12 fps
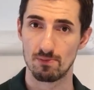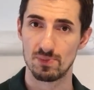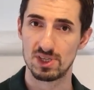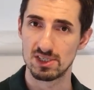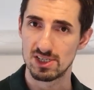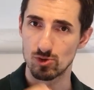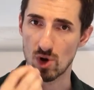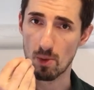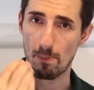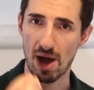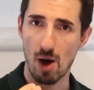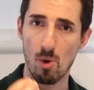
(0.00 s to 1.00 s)
This is where the
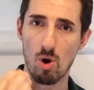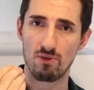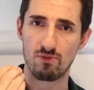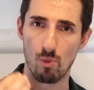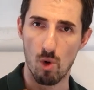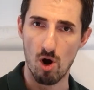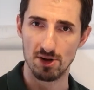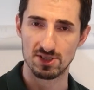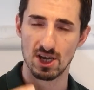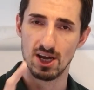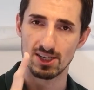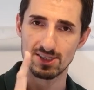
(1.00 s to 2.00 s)
power of words
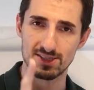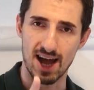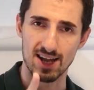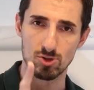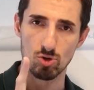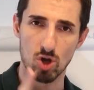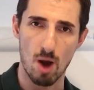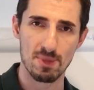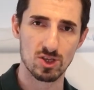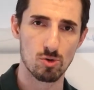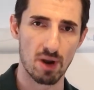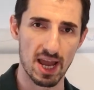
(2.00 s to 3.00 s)
start to come
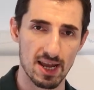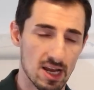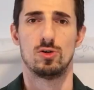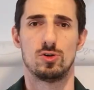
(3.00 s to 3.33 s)
into play.